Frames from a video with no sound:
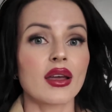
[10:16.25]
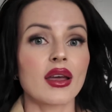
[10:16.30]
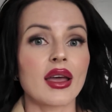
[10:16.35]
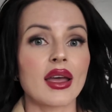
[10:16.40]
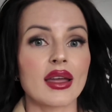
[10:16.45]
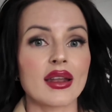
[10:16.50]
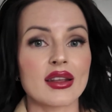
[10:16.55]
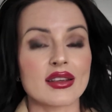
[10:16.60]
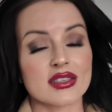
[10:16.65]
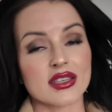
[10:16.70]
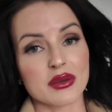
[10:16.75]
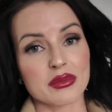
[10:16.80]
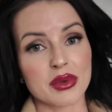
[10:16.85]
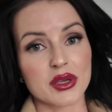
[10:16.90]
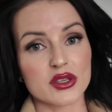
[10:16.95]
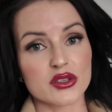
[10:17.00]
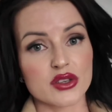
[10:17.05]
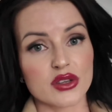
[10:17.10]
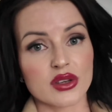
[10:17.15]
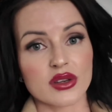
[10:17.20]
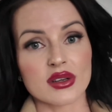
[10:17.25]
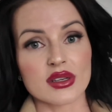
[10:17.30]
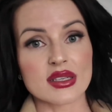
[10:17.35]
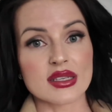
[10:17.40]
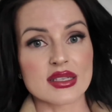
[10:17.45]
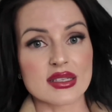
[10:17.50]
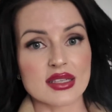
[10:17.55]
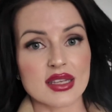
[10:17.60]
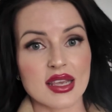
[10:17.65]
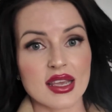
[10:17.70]
And as I mentioned,
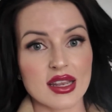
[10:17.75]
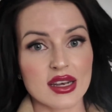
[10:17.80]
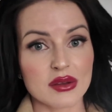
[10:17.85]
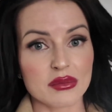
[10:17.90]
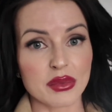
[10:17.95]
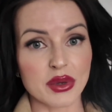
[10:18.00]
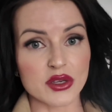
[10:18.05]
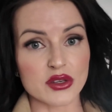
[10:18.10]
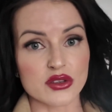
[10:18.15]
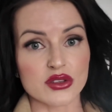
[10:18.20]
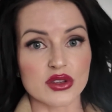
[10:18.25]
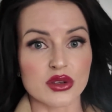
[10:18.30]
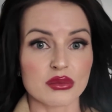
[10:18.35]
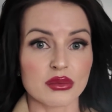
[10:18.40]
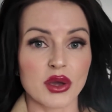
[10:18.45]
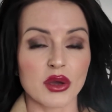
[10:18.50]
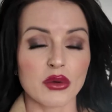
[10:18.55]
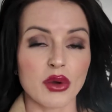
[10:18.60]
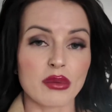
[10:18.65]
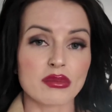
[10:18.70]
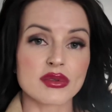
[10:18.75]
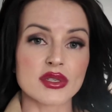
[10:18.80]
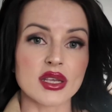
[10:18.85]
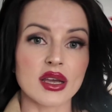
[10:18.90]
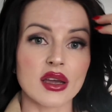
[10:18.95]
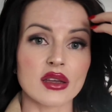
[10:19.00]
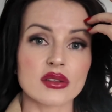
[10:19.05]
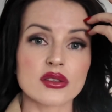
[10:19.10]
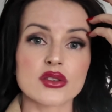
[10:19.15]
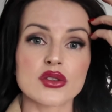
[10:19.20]
see the pictures on my
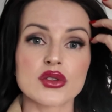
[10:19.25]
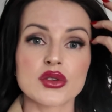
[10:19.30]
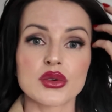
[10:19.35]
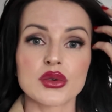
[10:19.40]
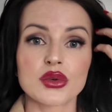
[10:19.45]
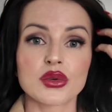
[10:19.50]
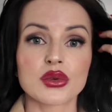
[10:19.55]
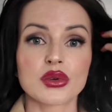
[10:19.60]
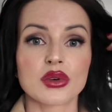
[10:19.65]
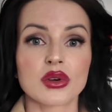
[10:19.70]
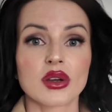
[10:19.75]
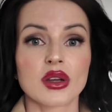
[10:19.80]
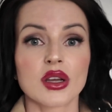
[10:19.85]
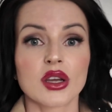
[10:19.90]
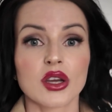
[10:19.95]
website to